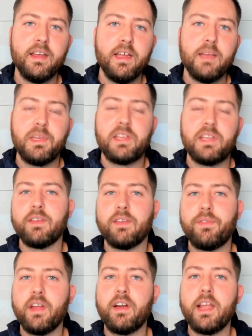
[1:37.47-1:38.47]
Because if
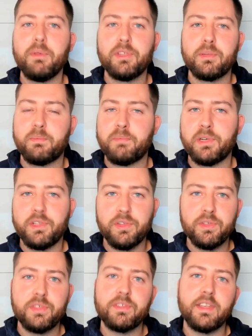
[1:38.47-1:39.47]
they're able to produce a